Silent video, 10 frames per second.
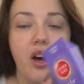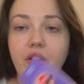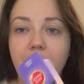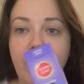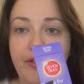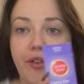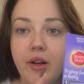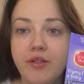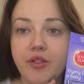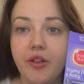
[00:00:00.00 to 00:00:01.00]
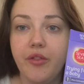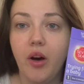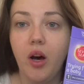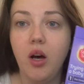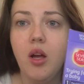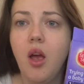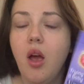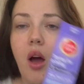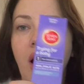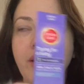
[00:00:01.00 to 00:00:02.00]
felt fine so far.
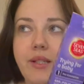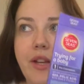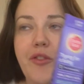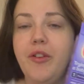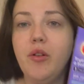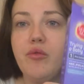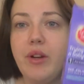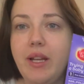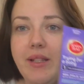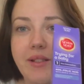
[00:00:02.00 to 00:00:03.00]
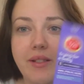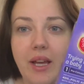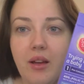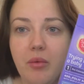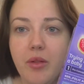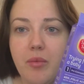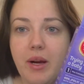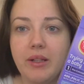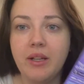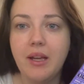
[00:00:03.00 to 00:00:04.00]
I did feel really sick with the
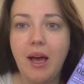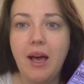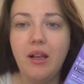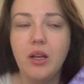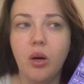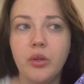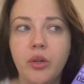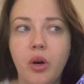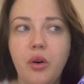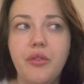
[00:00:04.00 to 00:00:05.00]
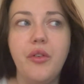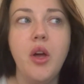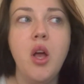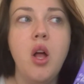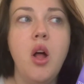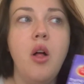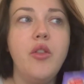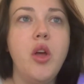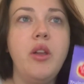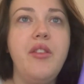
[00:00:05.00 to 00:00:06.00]
Pregnacare, like on and off.
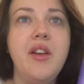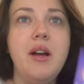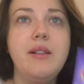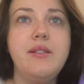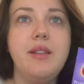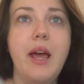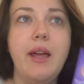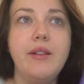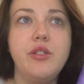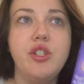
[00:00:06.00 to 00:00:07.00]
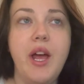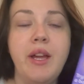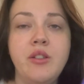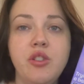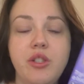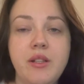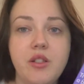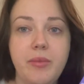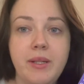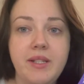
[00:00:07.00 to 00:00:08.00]
The only thing I'd say is changed since
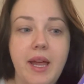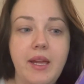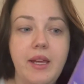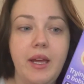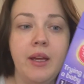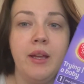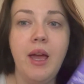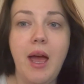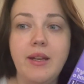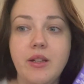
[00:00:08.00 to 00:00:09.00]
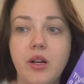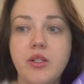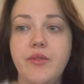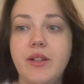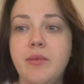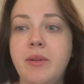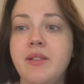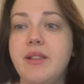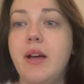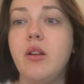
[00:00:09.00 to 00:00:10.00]
I've been taking any types of
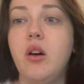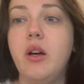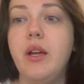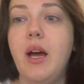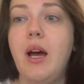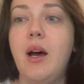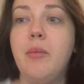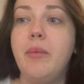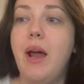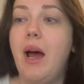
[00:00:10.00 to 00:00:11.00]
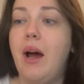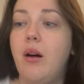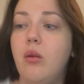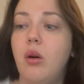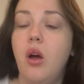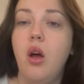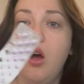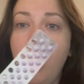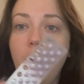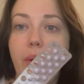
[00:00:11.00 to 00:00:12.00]
vitamins, and I am now
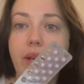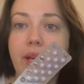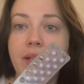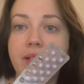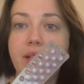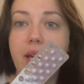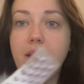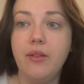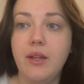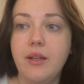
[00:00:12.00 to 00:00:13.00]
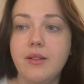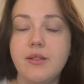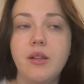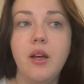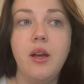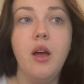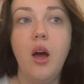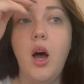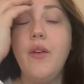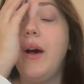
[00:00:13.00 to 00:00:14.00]
a week into taking these.
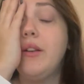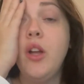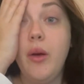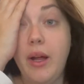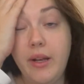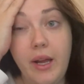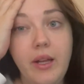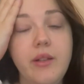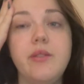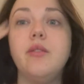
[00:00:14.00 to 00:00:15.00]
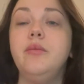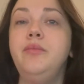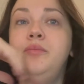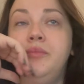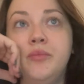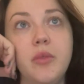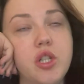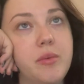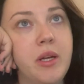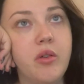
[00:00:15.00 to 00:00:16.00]
I've had no headaches, which
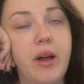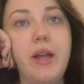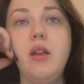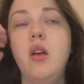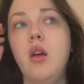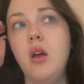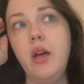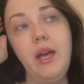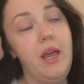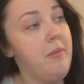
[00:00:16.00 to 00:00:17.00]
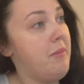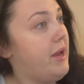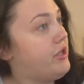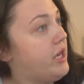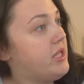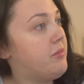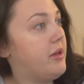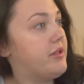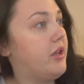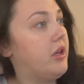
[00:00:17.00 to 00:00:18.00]
has been great. It may change
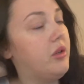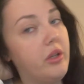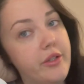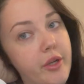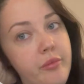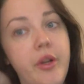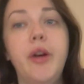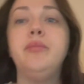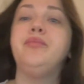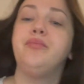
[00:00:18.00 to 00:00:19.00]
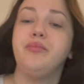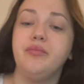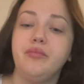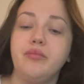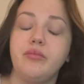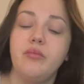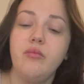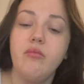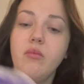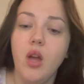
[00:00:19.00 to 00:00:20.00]
my cycle, I don't know.
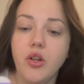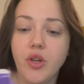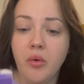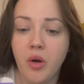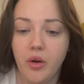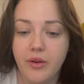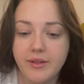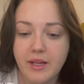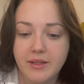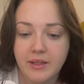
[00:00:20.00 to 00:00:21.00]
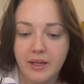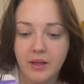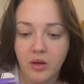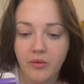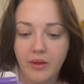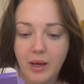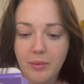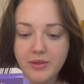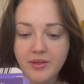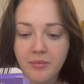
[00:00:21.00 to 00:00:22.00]
I don't know if it says anything on there,
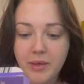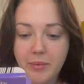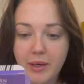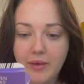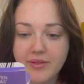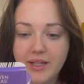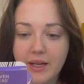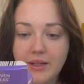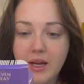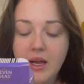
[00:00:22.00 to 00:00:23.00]
but some people have said